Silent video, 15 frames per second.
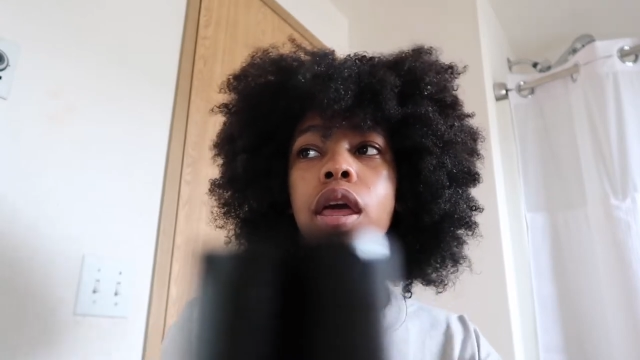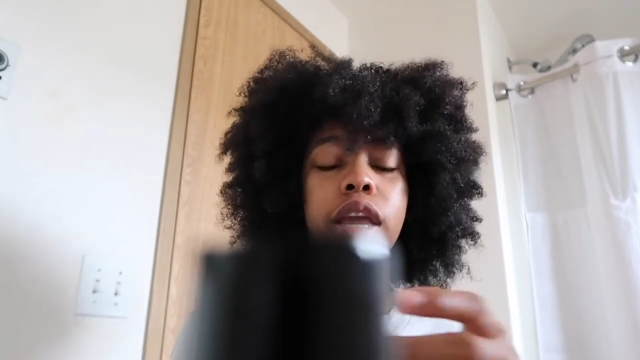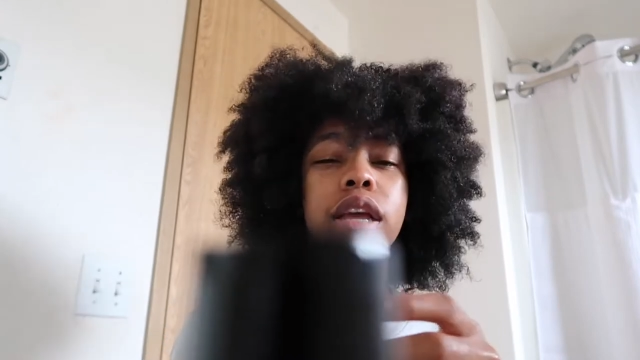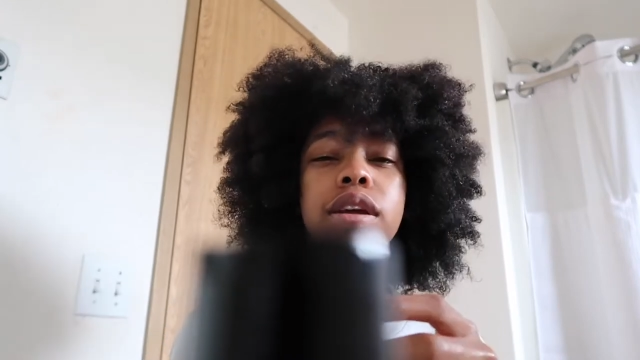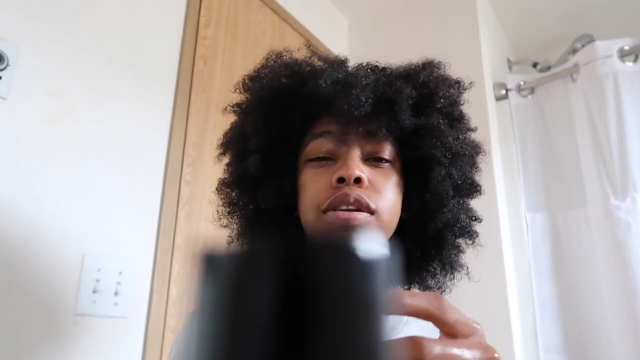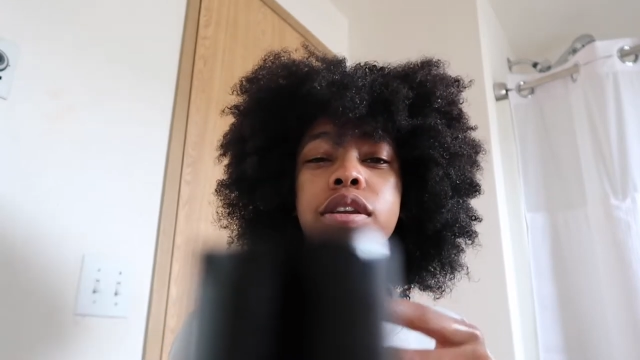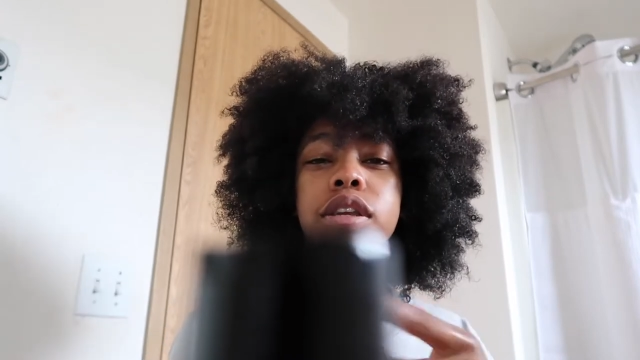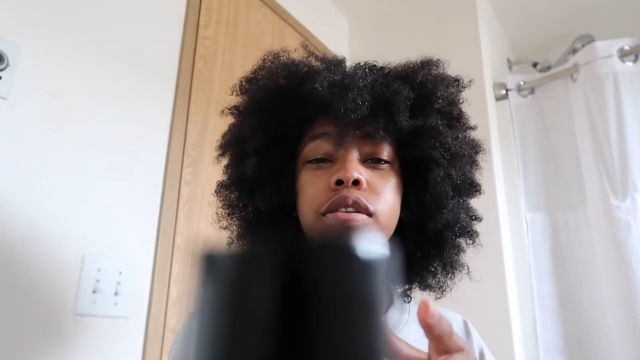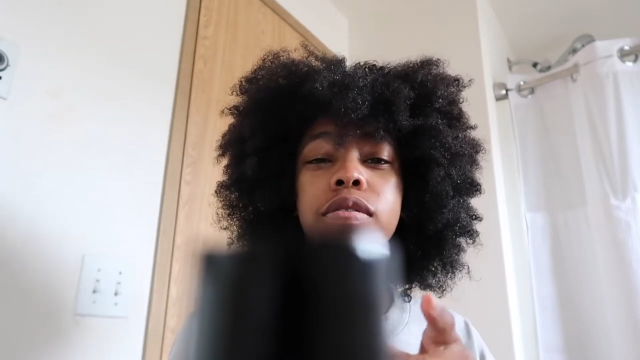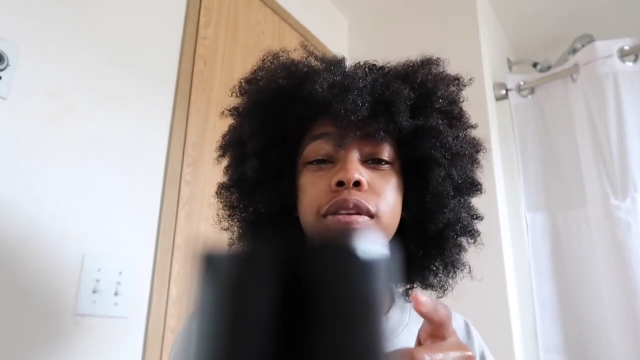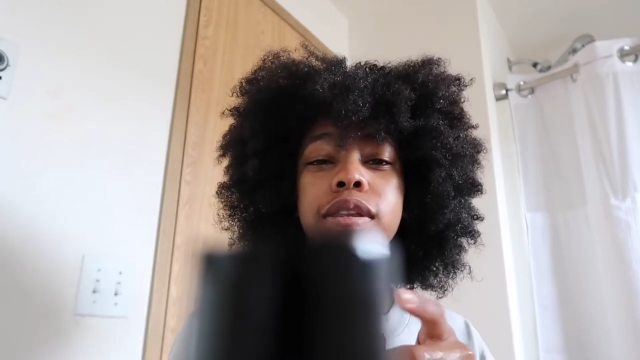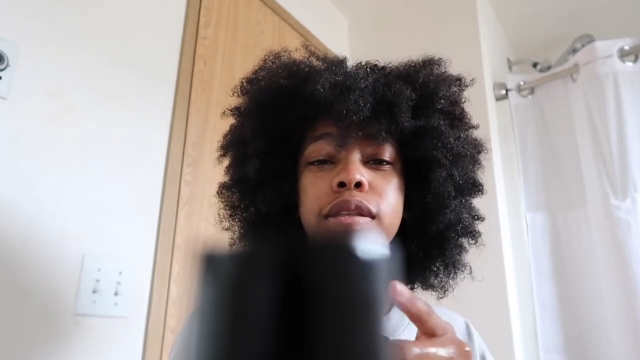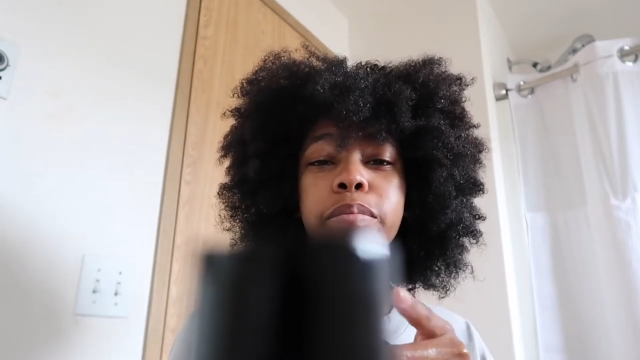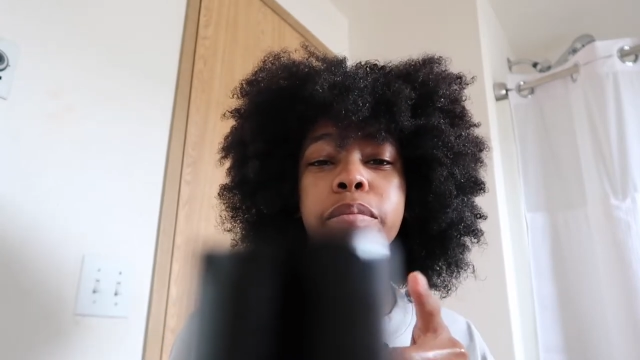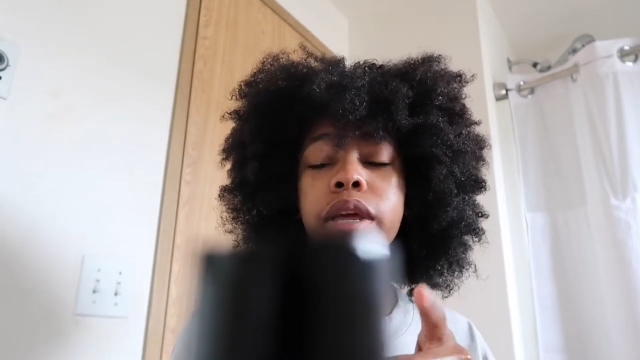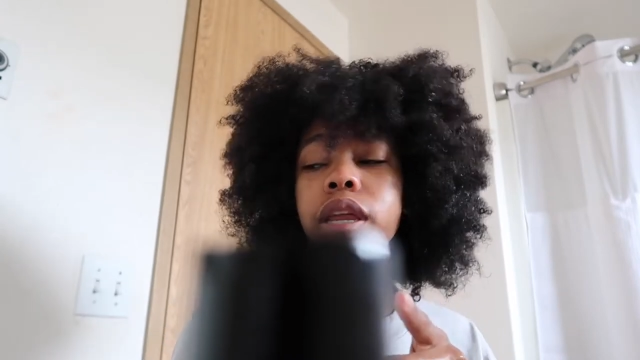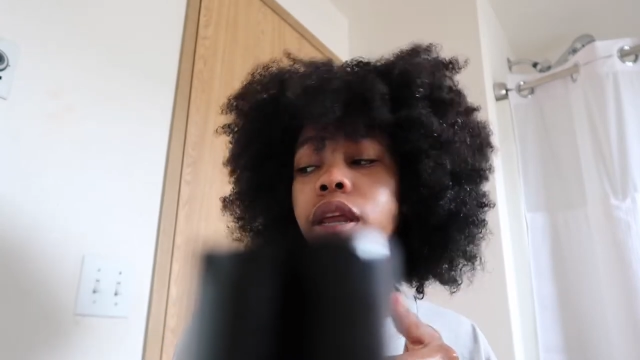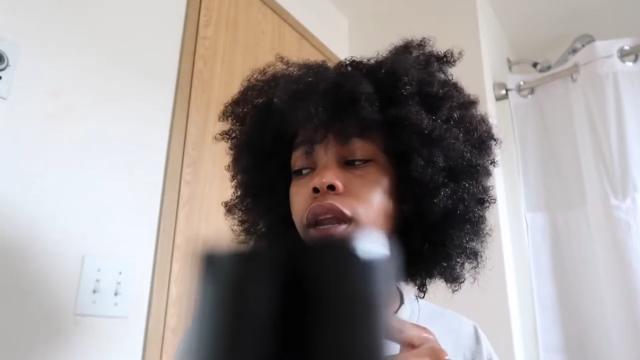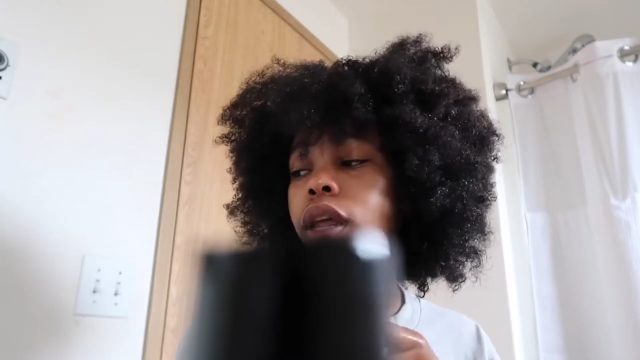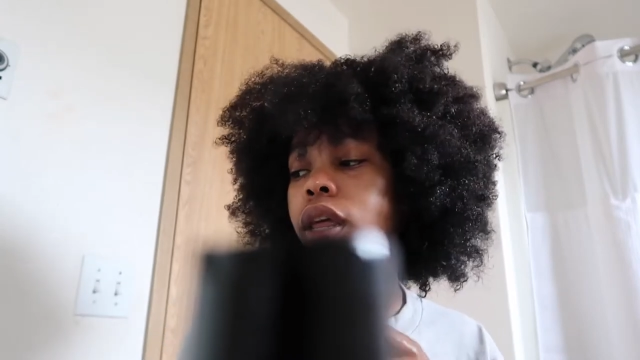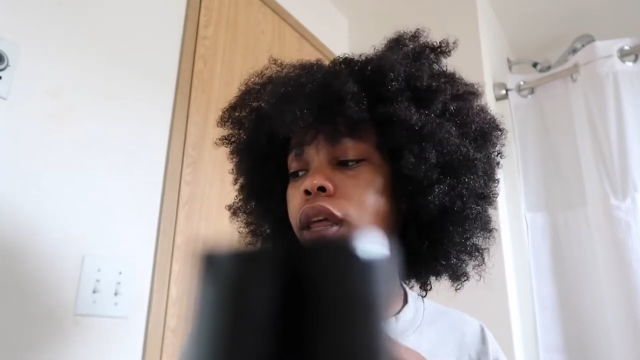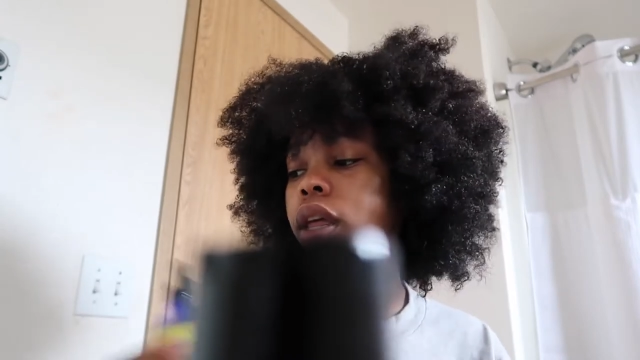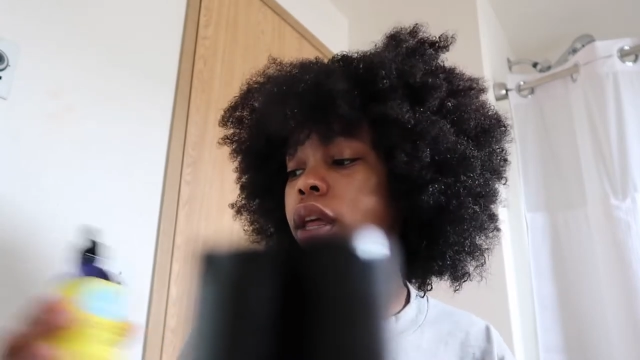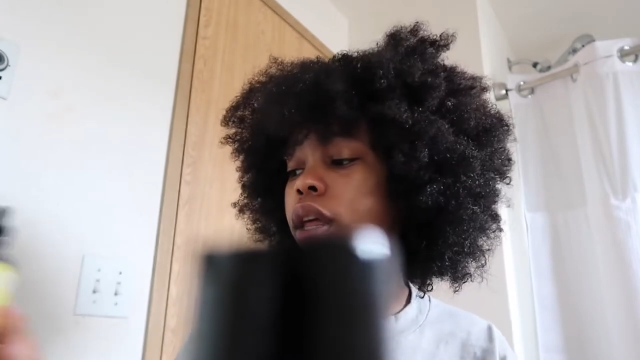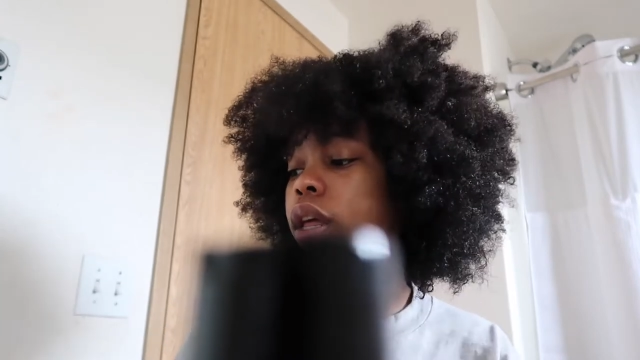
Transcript: I guarantee you it's the mint in it.